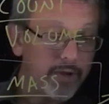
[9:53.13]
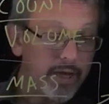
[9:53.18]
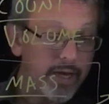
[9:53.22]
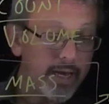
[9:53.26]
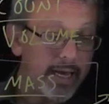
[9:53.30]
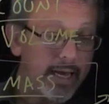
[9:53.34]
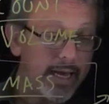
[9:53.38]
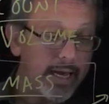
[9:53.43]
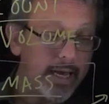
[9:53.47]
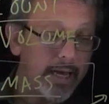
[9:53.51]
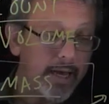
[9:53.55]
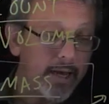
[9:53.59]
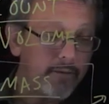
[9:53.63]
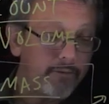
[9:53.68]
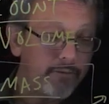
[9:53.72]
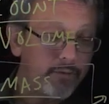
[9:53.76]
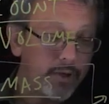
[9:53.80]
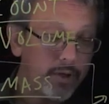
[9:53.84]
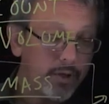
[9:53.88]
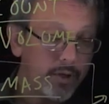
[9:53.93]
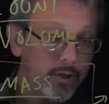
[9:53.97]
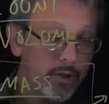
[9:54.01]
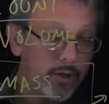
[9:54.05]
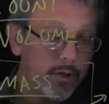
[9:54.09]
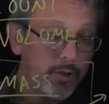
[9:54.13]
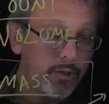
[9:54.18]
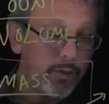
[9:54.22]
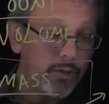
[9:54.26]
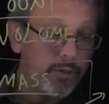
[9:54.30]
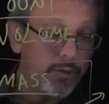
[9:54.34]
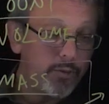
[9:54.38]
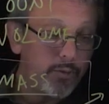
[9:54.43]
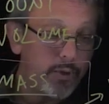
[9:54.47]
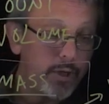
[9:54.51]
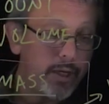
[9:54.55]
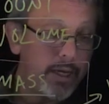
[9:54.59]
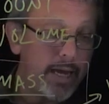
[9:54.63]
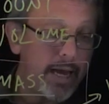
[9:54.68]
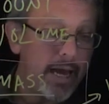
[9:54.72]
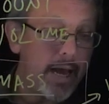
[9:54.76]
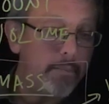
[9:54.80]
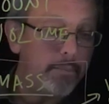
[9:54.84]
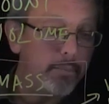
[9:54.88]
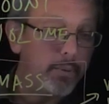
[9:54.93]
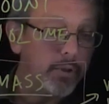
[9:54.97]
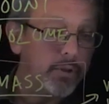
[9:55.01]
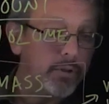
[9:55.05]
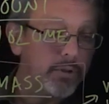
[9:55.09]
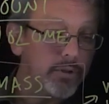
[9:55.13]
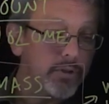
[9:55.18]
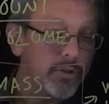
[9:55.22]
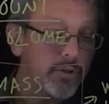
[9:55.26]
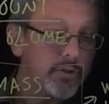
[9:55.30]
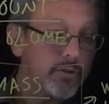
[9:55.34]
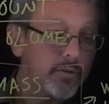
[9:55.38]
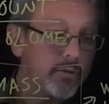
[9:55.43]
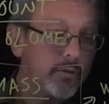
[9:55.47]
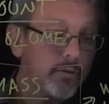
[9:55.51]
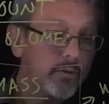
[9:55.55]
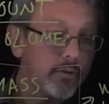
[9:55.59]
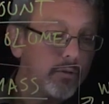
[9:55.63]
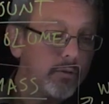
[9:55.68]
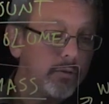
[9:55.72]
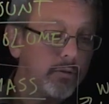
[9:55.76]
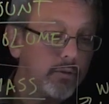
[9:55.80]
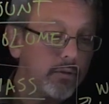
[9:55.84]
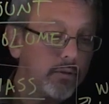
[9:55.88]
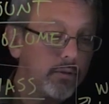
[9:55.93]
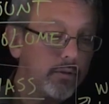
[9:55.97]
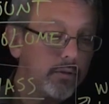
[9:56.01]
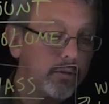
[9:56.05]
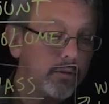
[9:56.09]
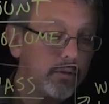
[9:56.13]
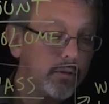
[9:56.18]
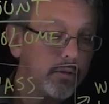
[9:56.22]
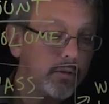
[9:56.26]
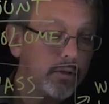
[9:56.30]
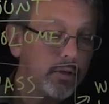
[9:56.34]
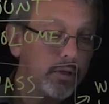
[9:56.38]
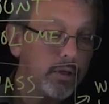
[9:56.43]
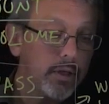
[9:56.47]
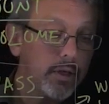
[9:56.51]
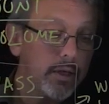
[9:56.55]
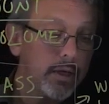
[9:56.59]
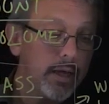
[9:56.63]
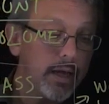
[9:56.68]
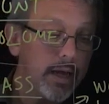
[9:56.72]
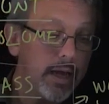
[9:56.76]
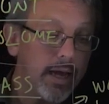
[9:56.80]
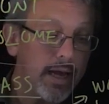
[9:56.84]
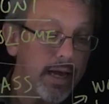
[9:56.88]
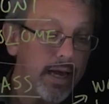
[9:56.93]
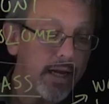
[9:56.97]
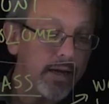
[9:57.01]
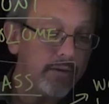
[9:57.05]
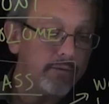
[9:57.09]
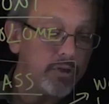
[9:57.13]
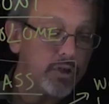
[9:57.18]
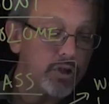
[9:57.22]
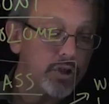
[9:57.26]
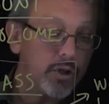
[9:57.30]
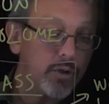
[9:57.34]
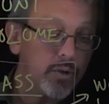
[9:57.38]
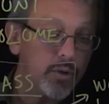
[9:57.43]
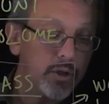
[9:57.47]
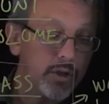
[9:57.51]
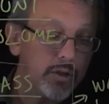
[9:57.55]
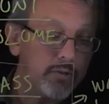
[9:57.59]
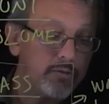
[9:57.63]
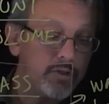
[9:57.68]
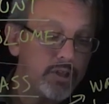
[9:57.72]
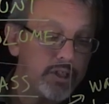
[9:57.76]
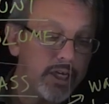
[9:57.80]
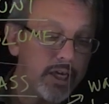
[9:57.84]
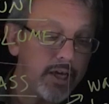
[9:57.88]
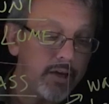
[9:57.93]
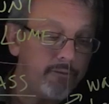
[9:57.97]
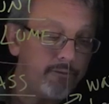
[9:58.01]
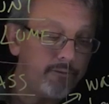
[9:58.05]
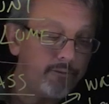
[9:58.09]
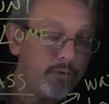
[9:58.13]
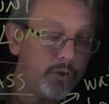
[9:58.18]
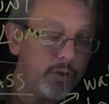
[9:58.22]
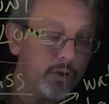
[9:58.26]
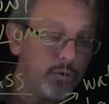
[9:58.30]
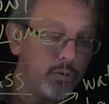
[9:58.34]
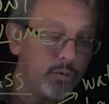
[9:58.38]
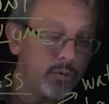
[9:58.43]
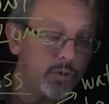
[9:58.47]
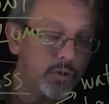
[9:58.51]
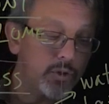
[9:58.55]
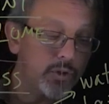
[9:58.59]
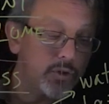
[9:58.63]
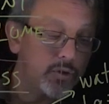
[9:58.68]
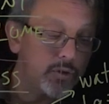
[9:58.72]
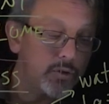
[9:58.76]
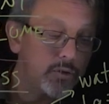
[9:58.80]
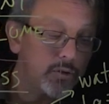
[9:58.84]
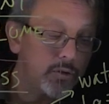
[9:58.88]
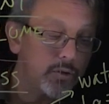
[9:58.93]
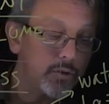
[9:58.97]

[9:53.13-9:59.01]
I have 3 apples out of a total of 10 fruits,